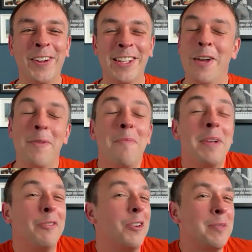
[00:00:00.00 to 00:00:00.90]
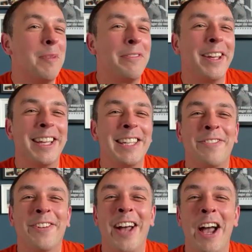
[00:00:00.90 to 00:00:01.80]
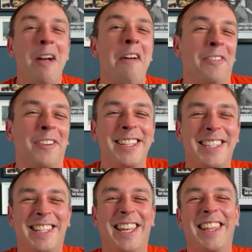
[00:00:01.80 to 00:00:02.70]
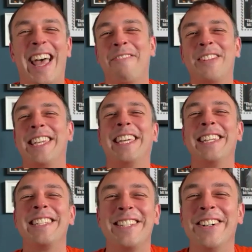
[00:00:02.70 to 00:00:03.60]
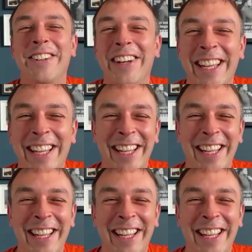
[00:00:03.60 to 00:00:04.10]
Because I've been crossing my fingers for a reference to that particular story.